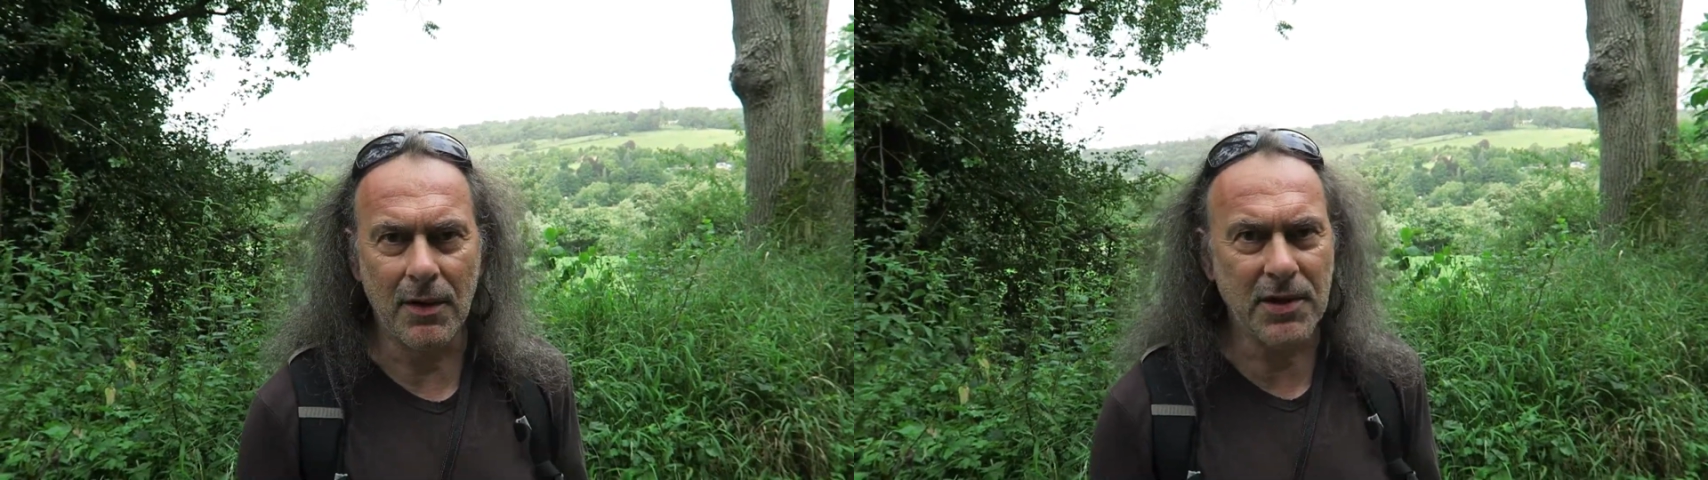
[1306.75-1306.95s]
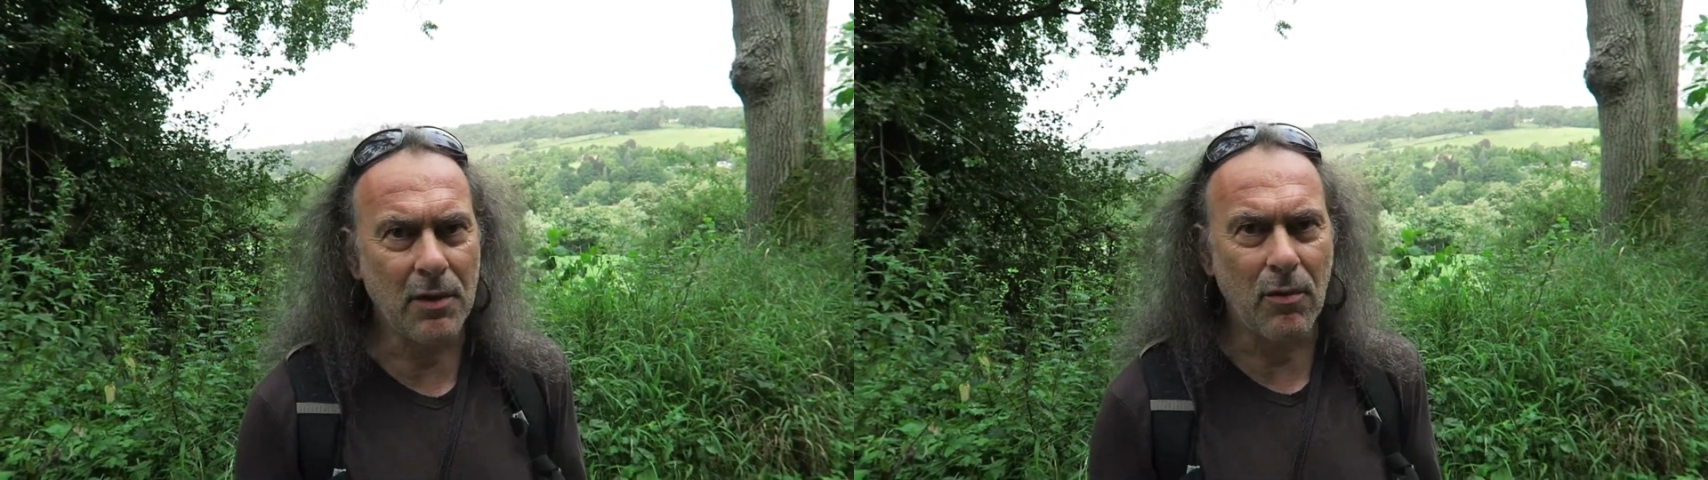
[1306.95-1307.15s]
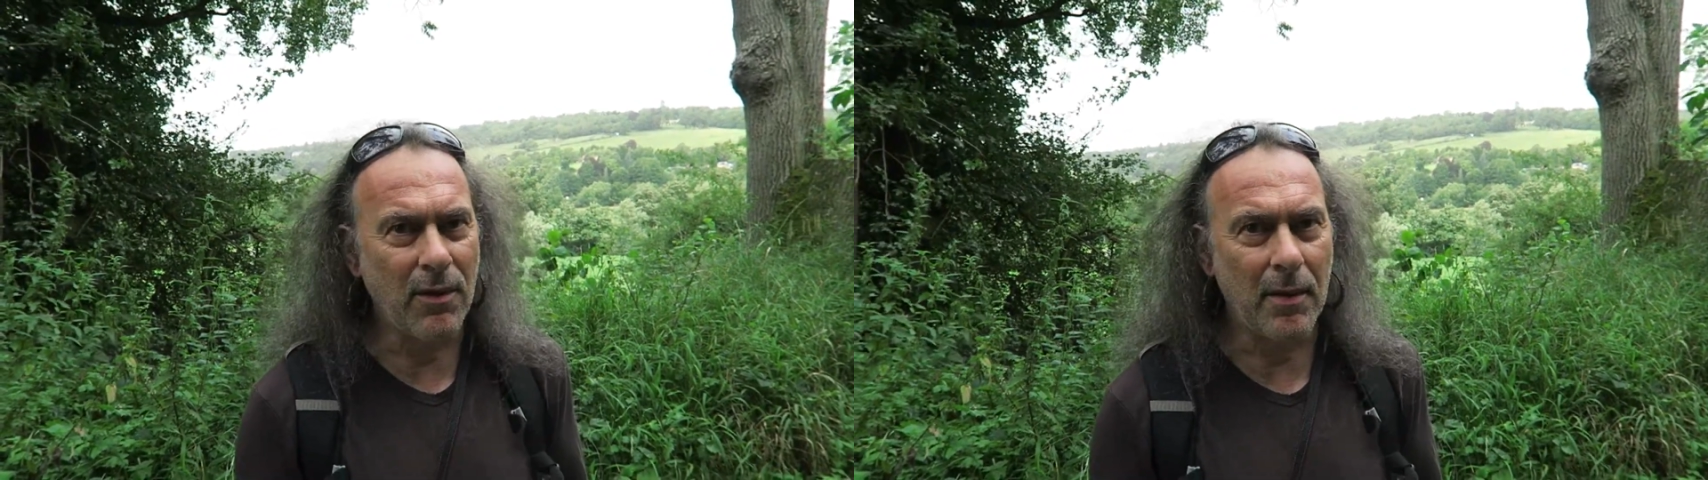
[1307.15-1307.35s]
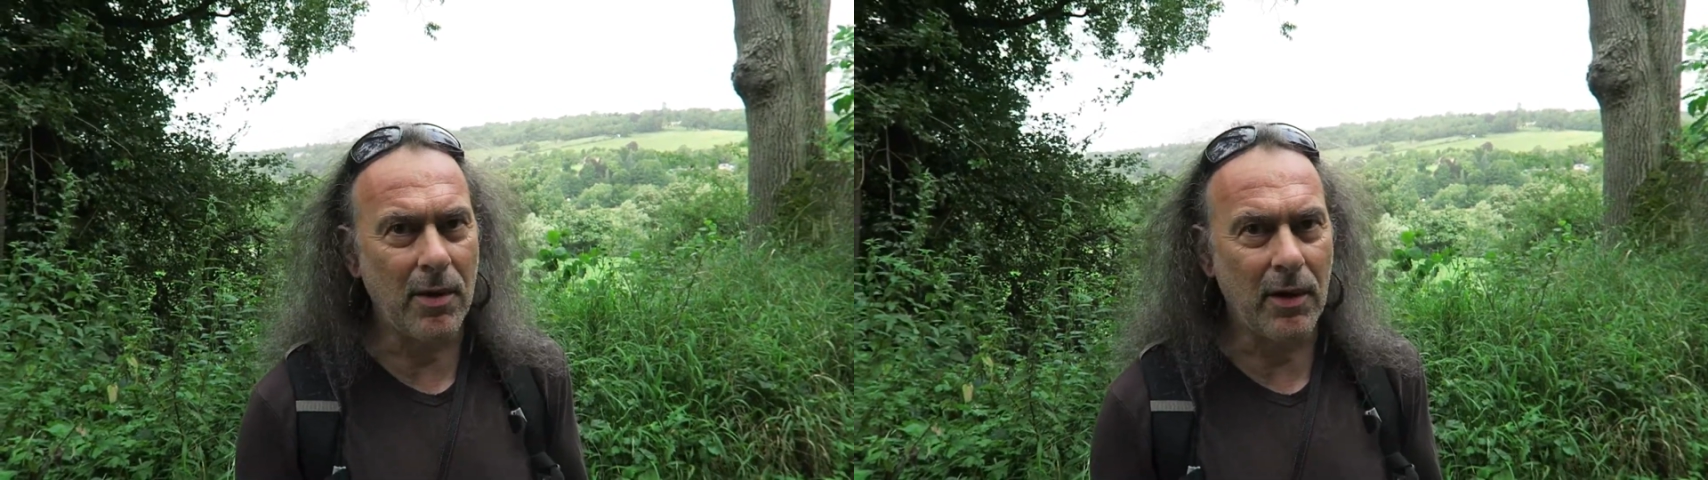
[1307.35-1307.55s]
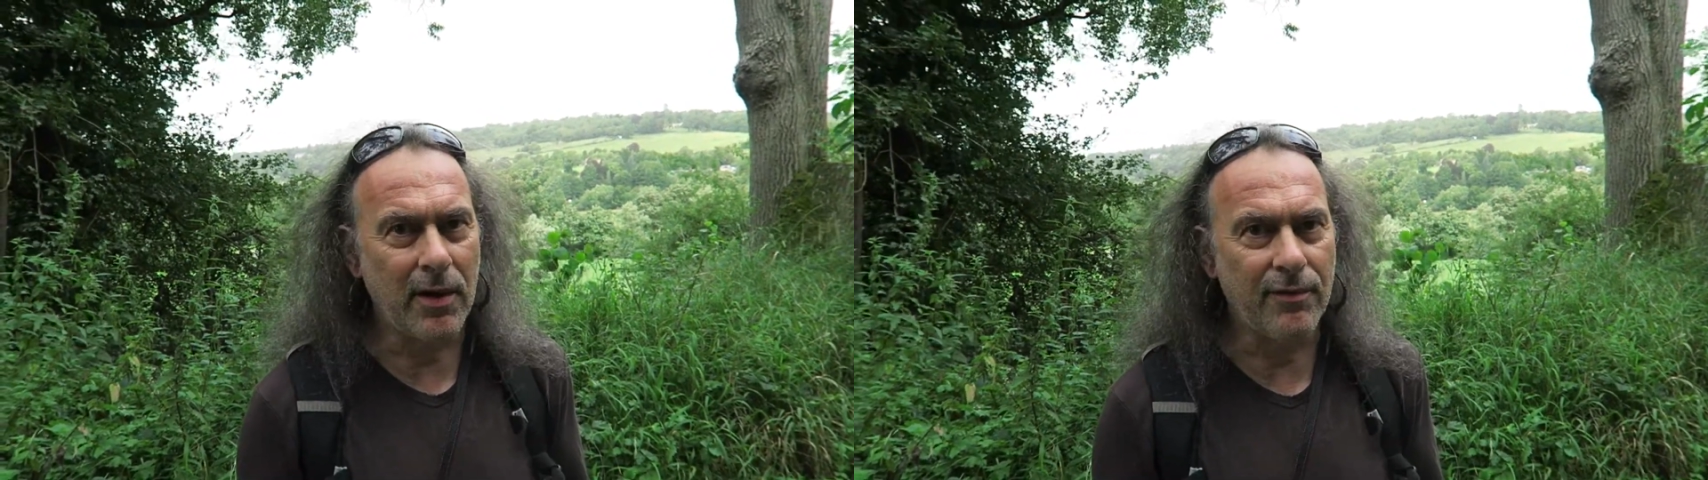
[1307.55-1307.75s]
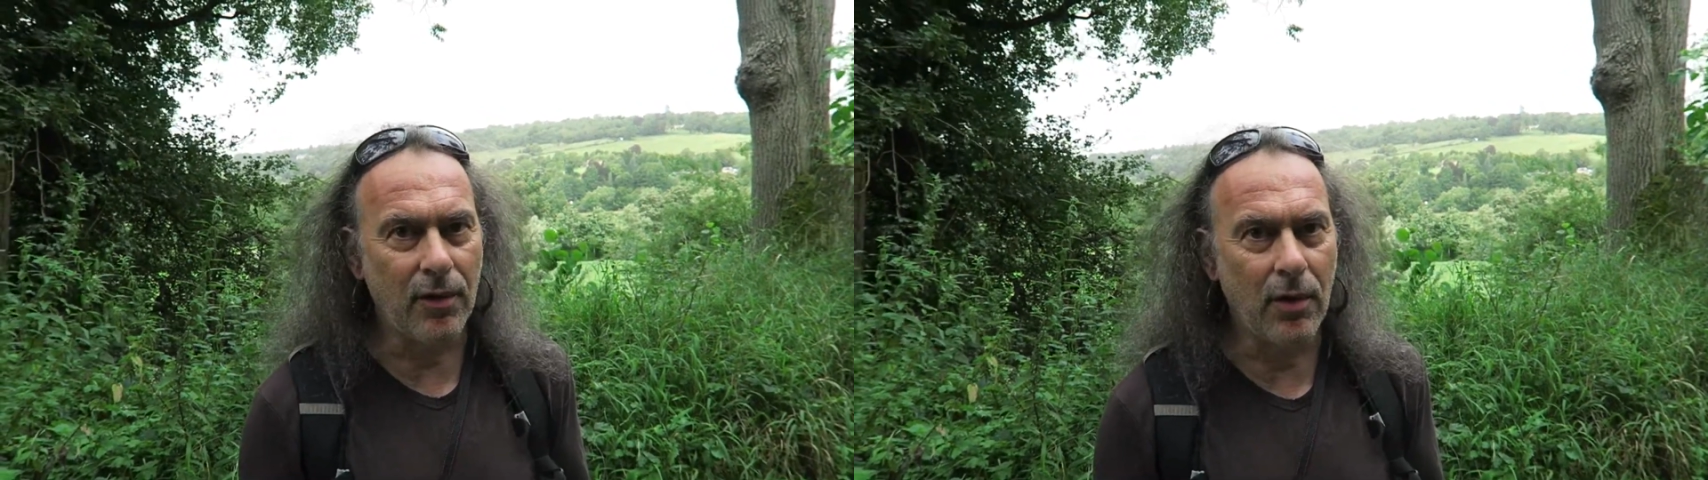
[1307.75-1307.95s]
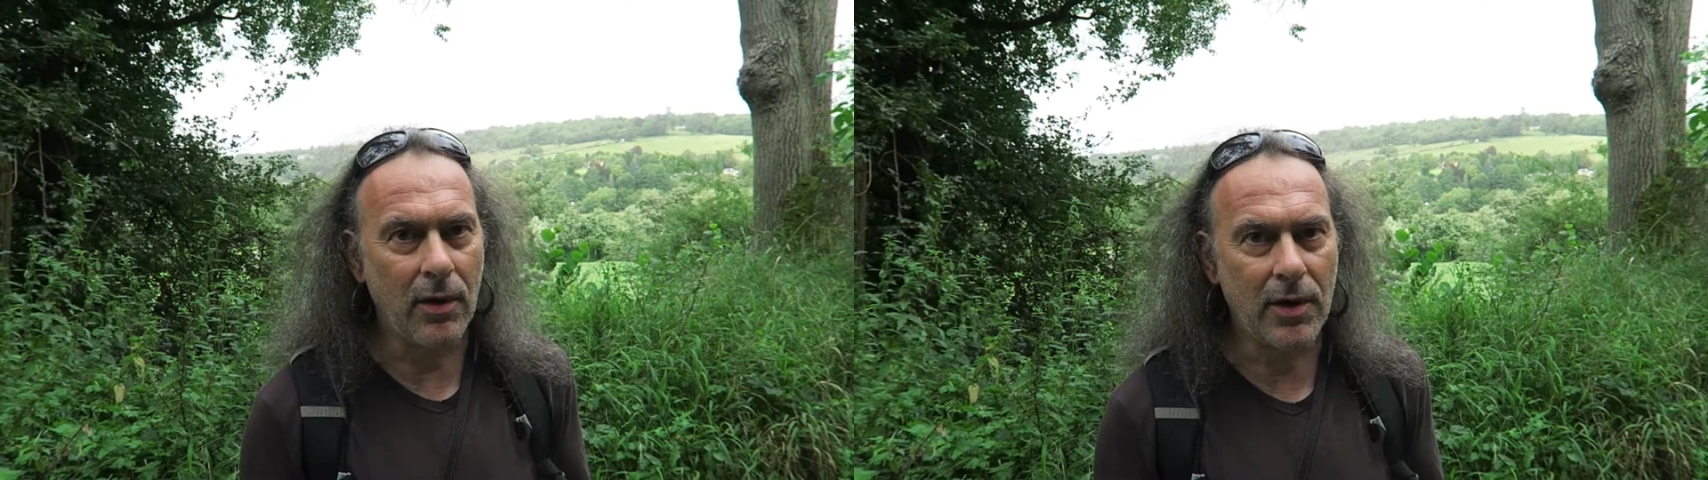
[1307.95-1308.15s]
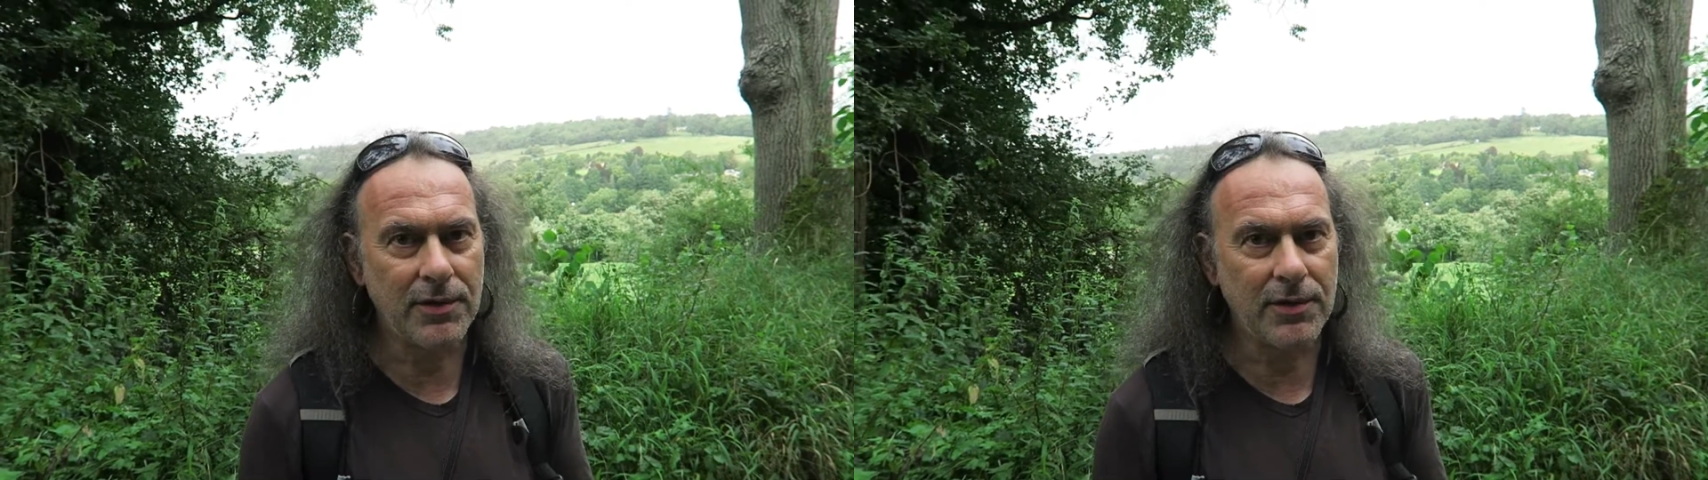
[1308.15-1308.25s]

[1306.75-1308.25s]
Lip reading: I don't know what they were looking for,